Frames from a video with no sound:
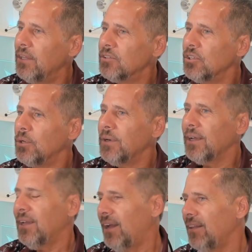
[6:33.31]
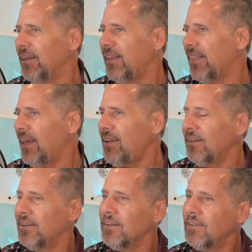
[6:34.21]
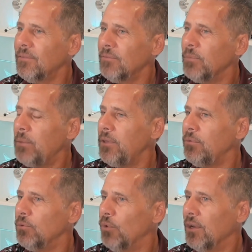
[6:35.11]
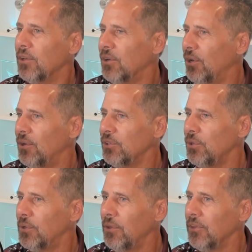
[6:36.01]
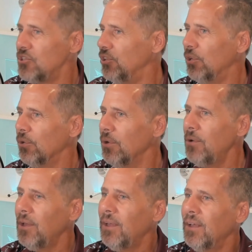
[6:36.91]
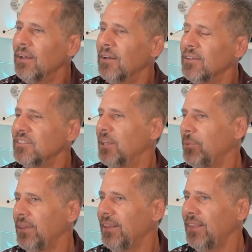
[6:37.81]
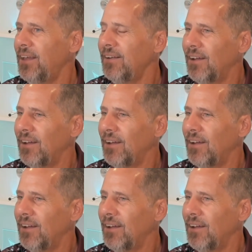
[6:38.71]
So I kind of like that. Um, maybe I could call you all the Chill Crew uh, something like that.